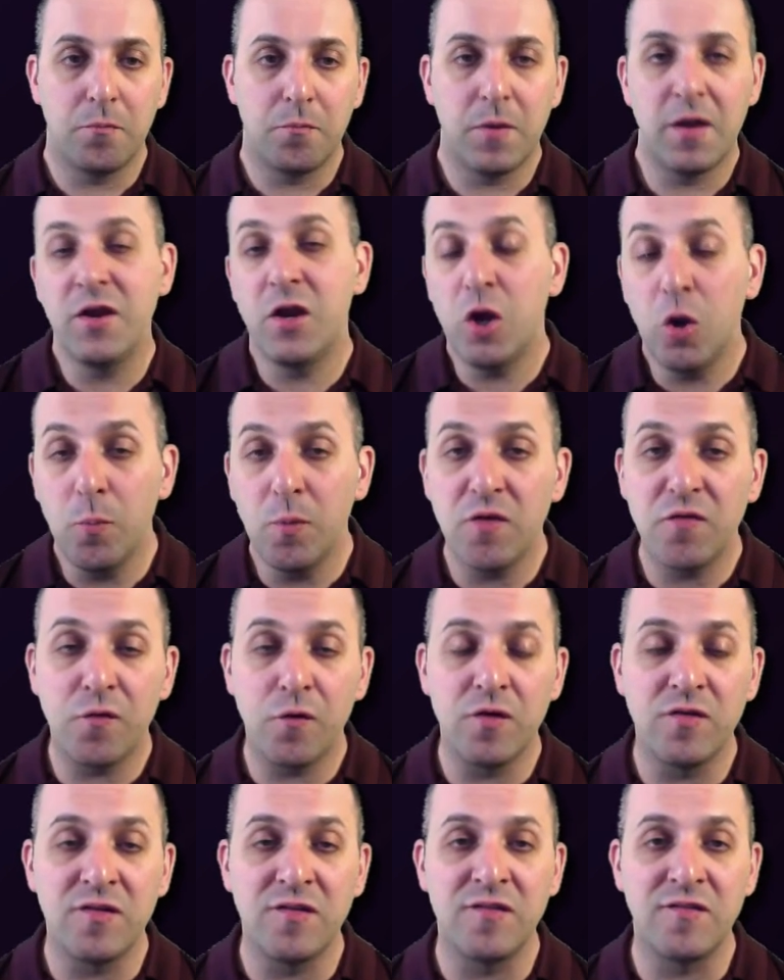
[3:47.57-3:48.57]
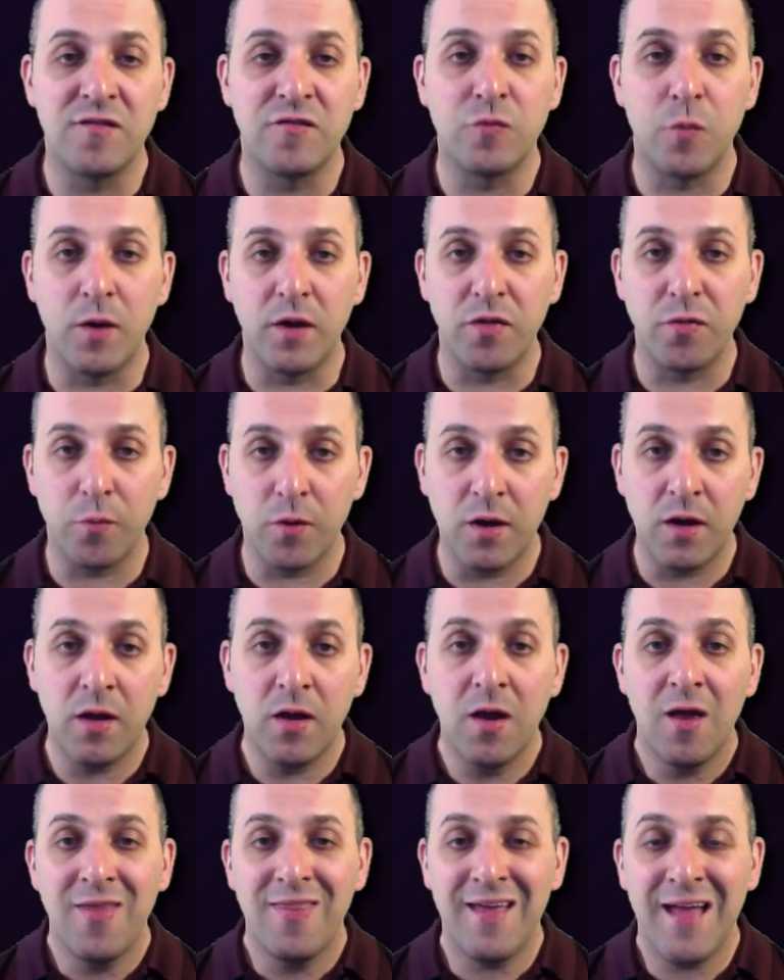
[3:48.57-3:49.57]
In humans, for instance, it's twenty-three.
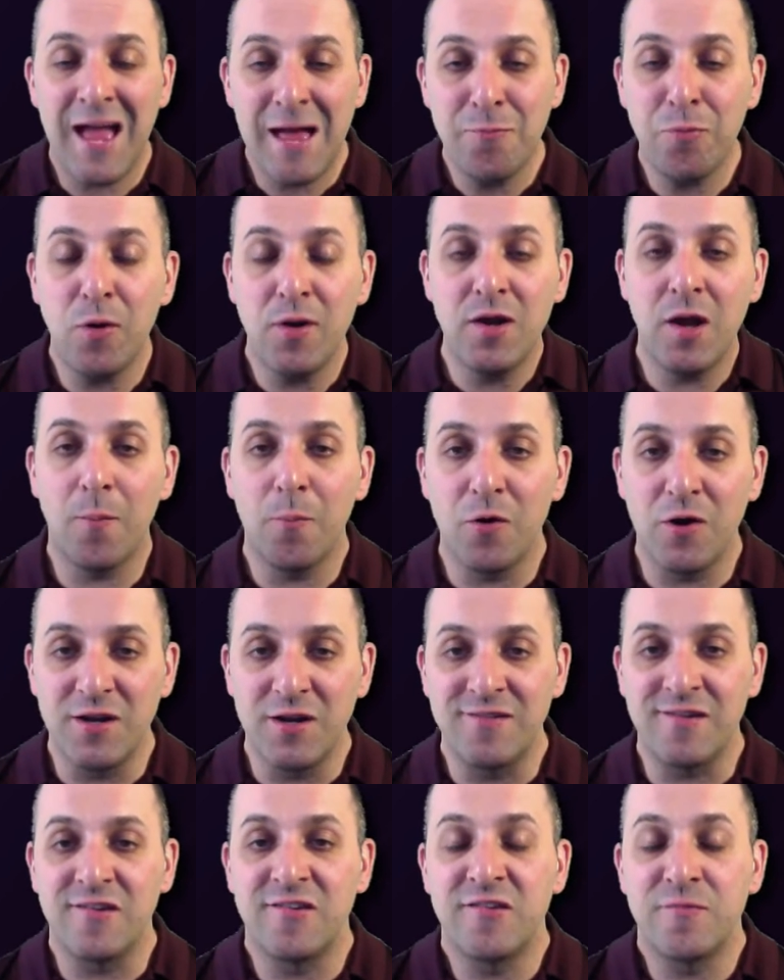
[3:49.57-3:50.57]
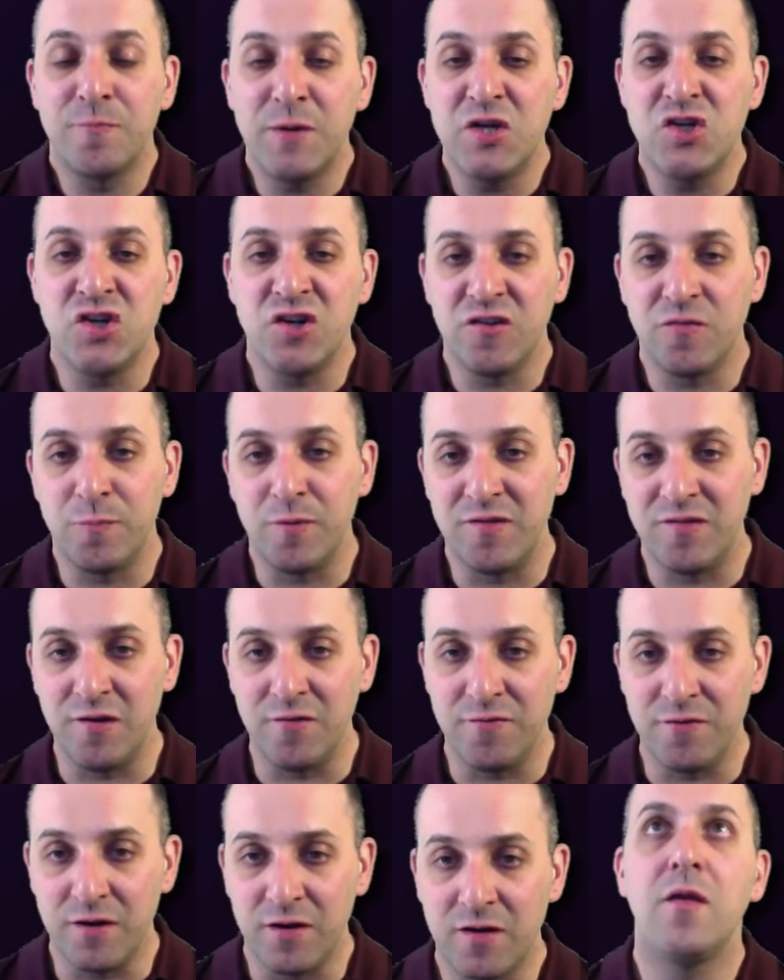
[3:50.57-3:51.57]
The haploid number is species
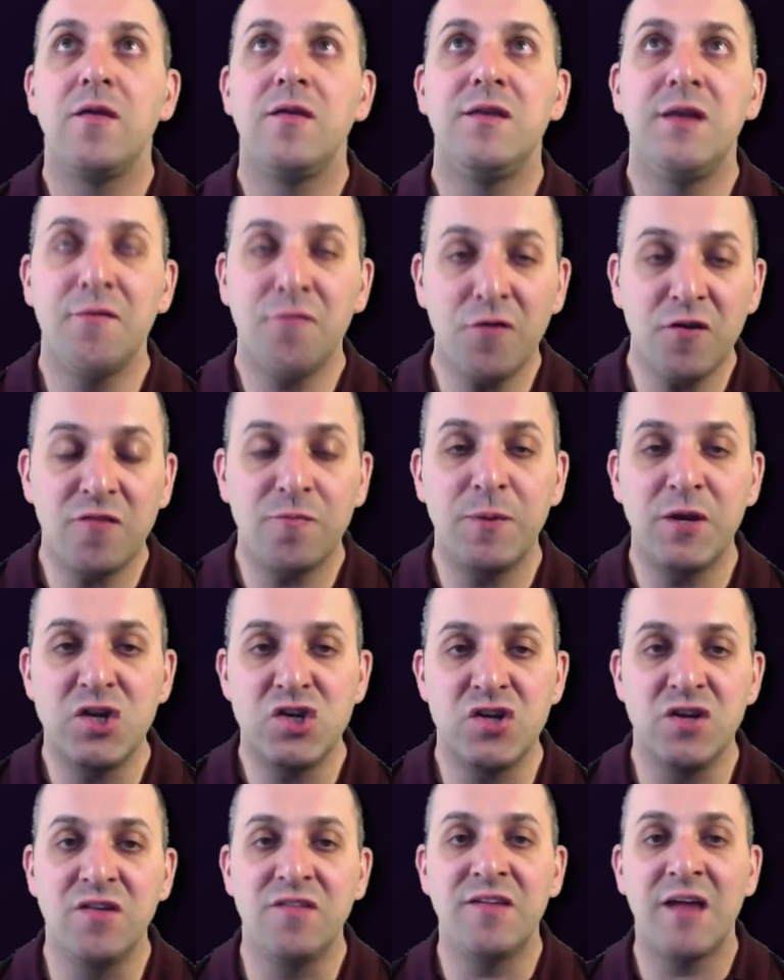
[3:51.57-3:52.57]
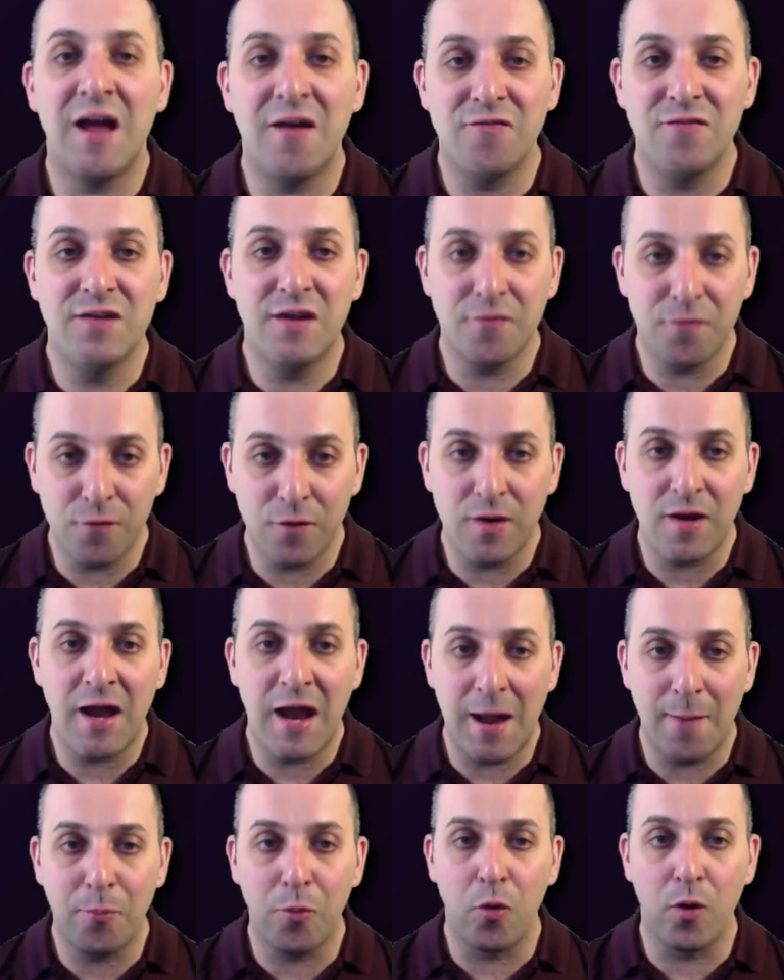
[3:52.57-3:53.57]
specific. Different species have different
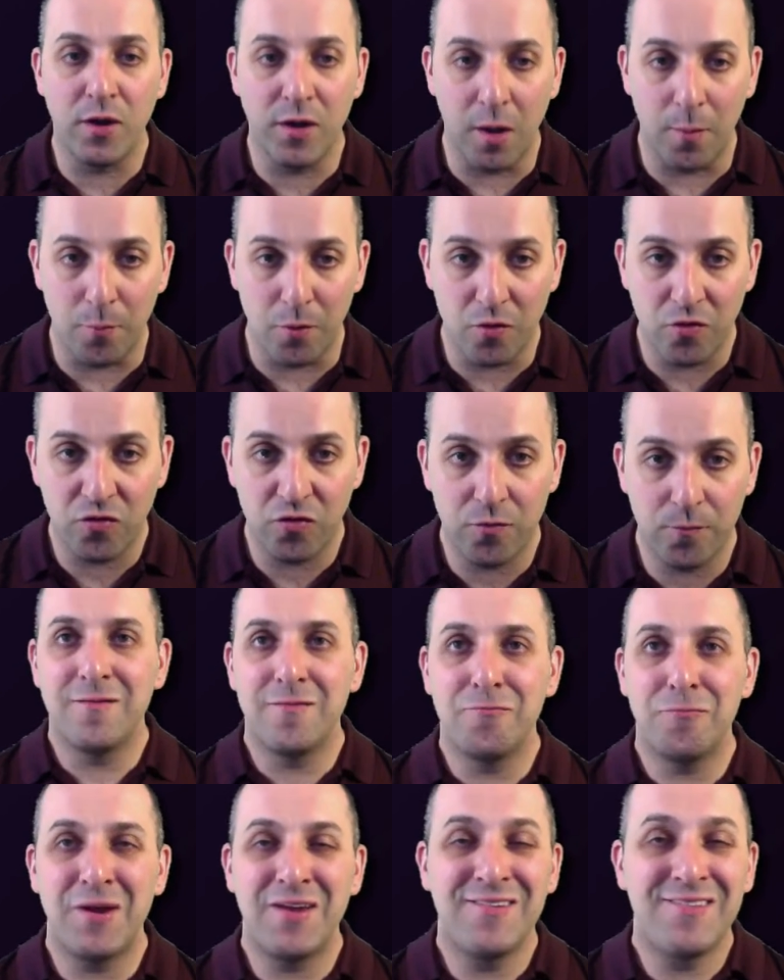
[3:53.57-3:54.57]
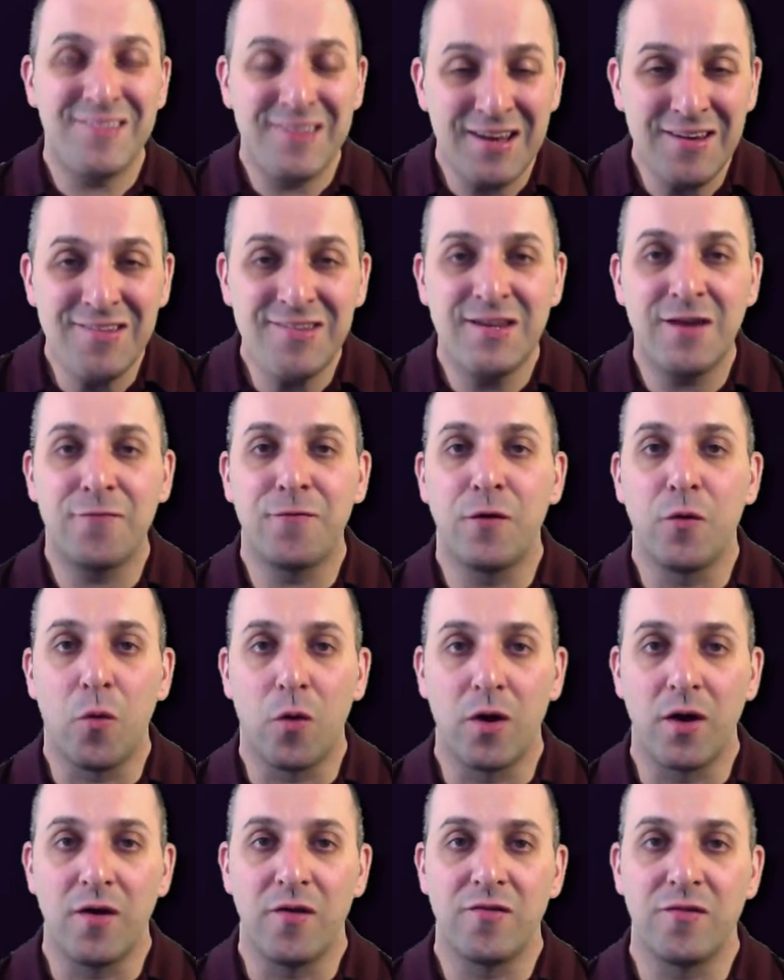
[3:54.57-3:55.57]
haploid numbers. And since different
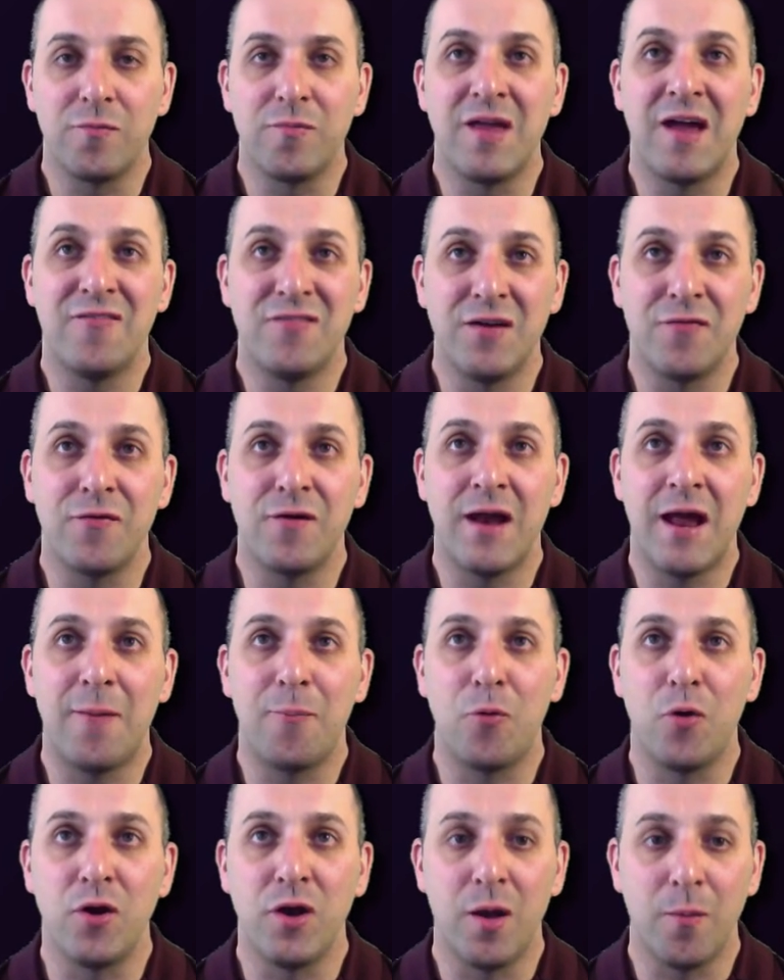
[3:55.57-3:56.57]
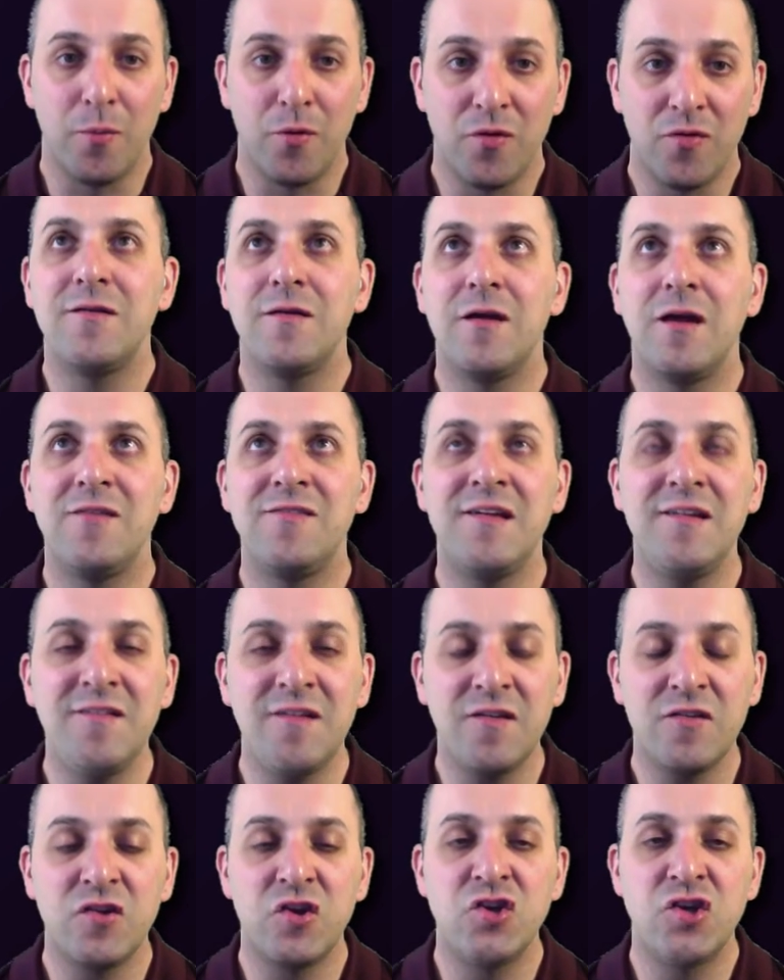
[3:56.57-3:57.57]
organisms have different haploid numbers, it's
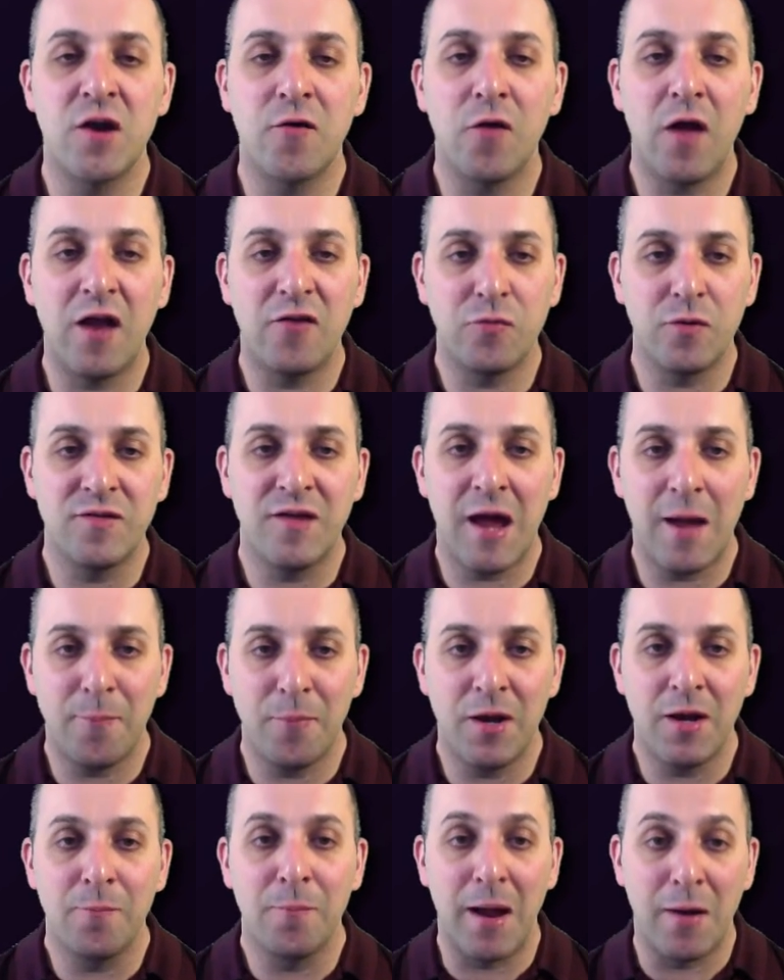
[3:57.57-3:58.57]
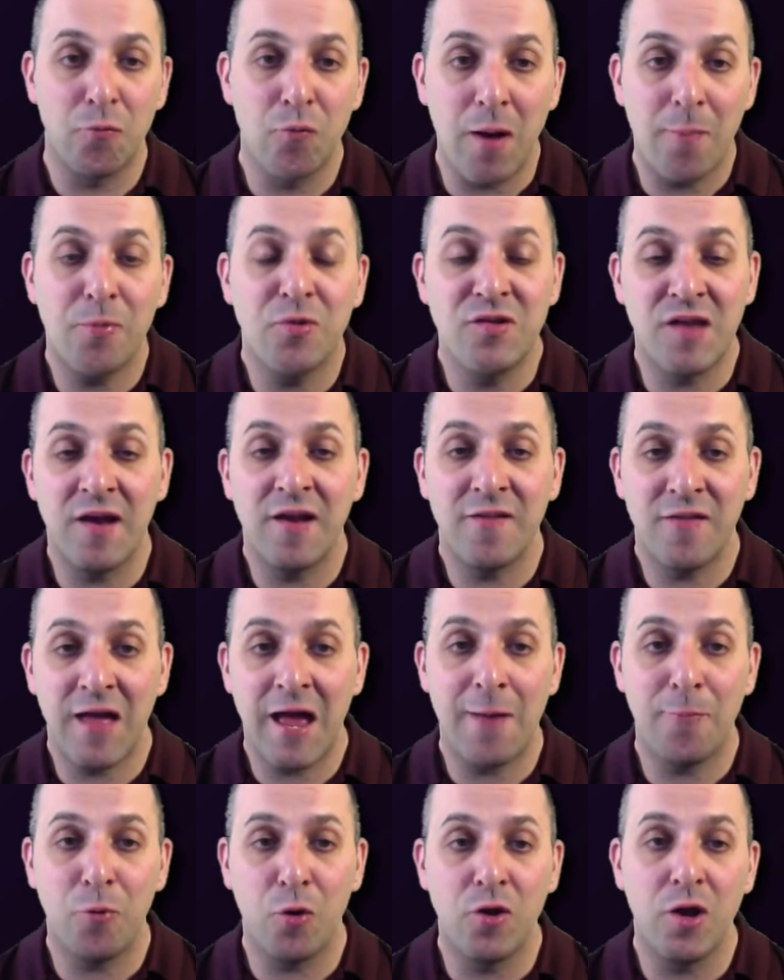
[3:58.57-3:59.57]
easiest to generalize what's happening by representing the
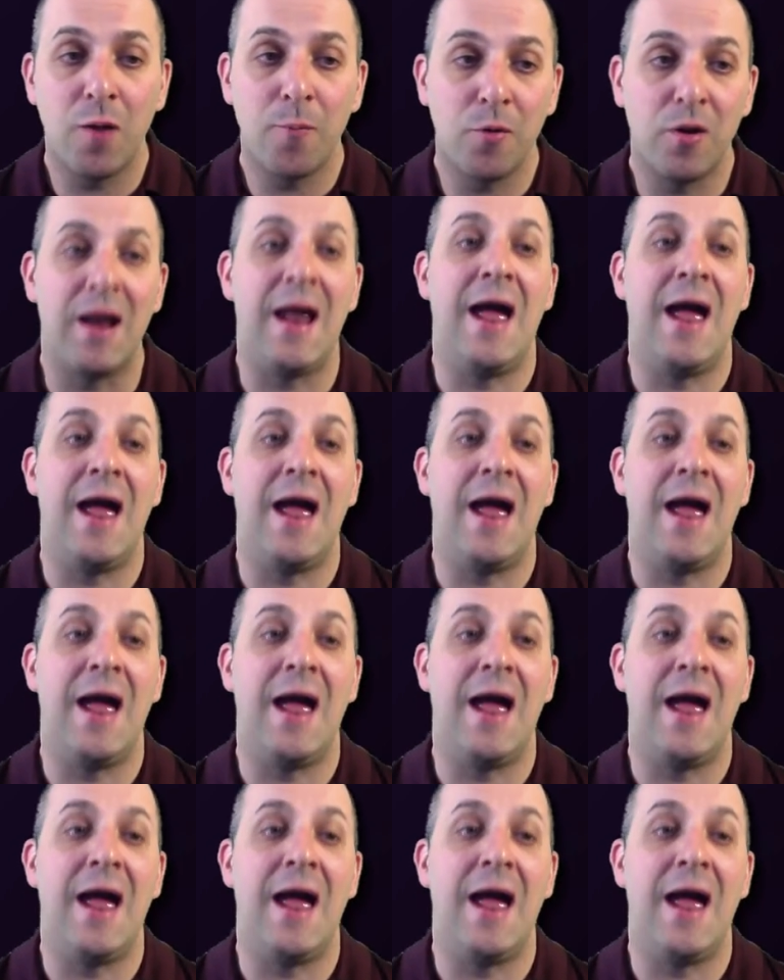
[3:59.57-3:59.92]
haploid number